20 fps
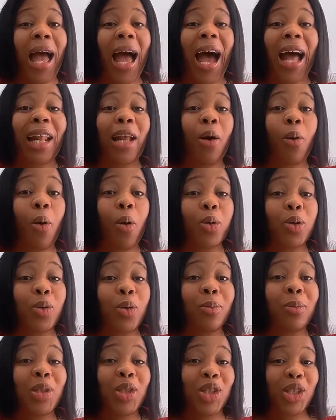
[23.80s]
and I'll
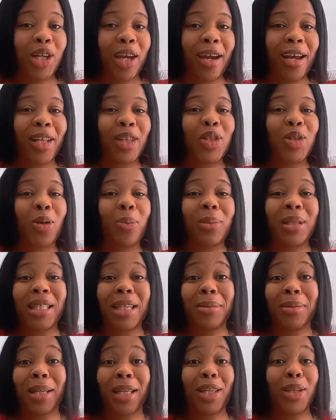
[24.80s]
also be sharing some
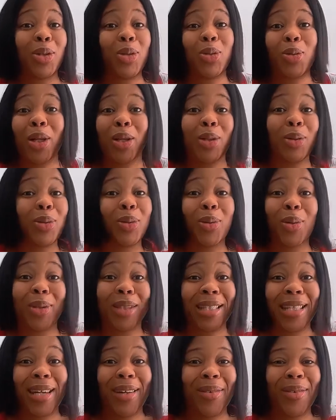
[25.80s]
tips that they usually do not
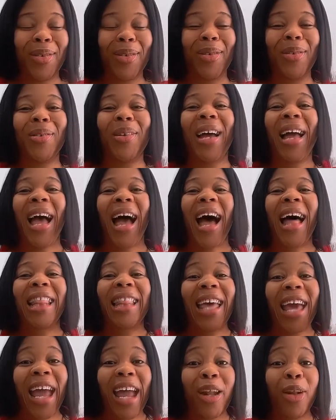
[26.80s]
tell you at
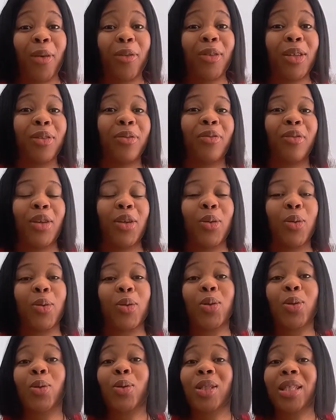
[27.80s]
the end of this video,
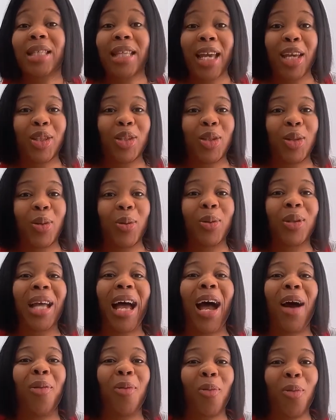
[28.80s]
so stay tuned
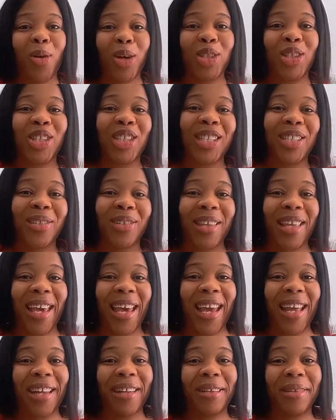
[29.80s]
and watch till
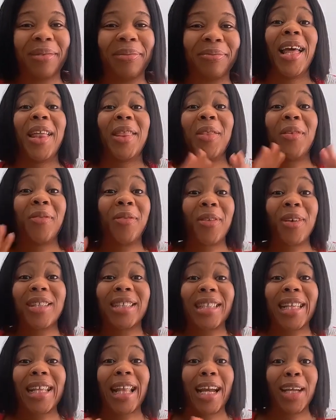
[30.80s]
the end. The
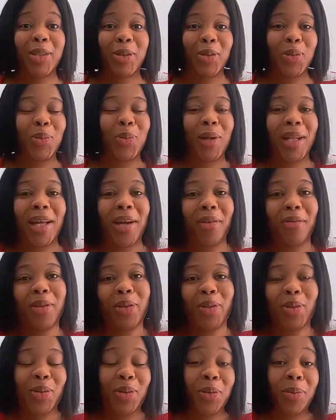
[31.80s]
first thing I do when I
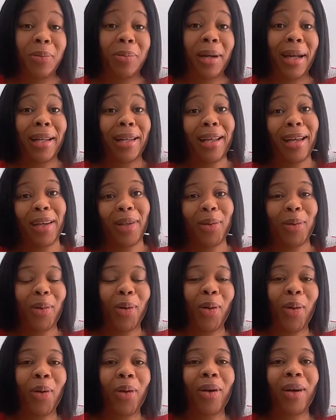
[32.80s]
resume at 9
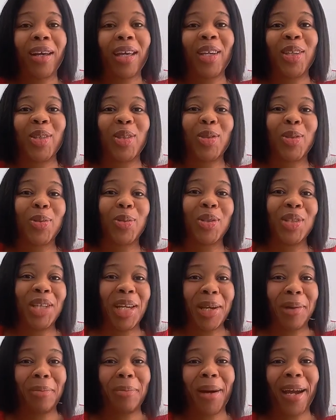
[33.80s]
o'clock is to
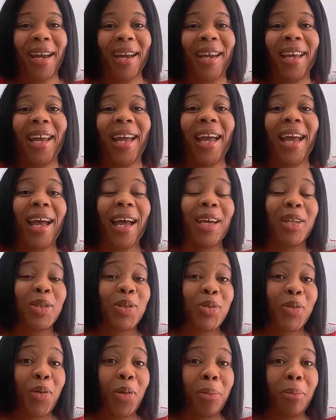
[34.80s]
check my
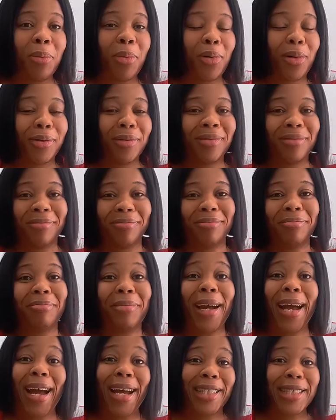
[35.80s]
Scrum board,
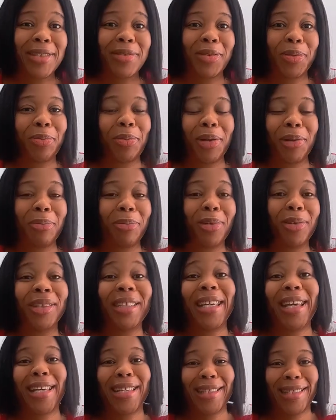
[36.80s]
my active sprint board.
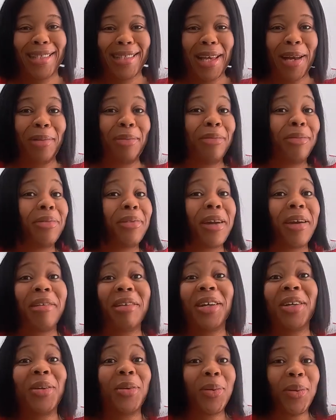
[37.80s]
Yes, I'm
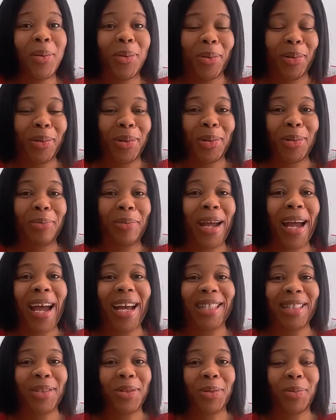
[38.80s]
very glued to my
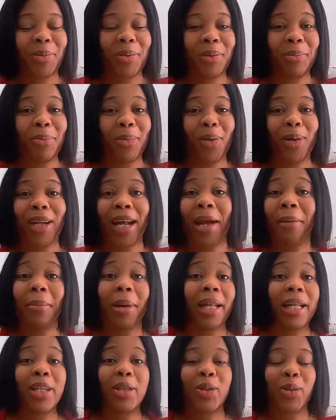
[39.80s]
active sprint board. I
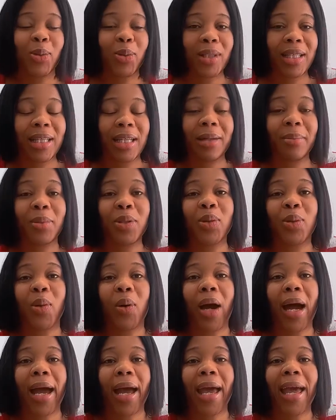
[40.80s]
manage 2 teams,
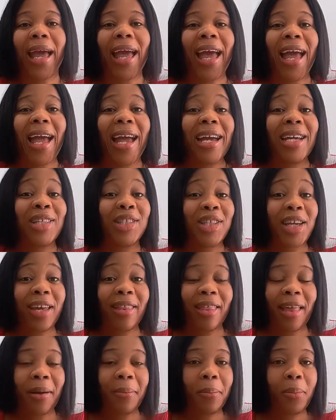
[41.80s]
so I
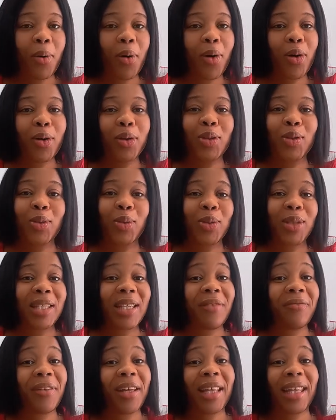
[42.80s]
check their boards to
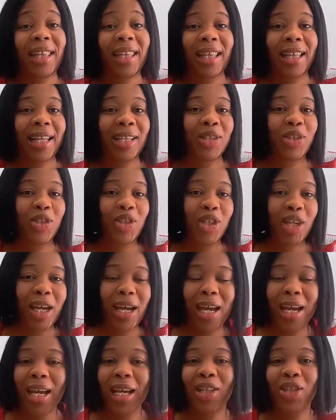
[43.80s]
see if anything has
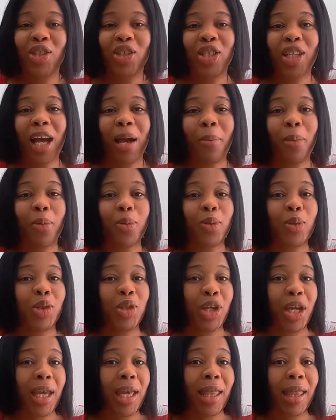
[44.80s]
changed. I'm also
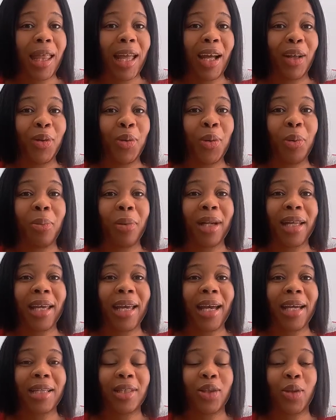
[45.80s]
checking that
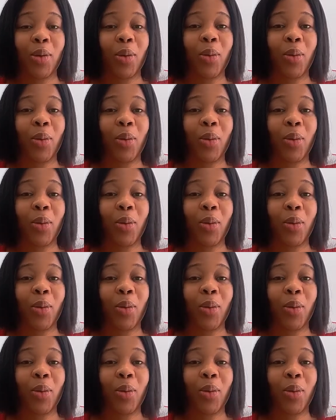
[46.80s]
nobody has,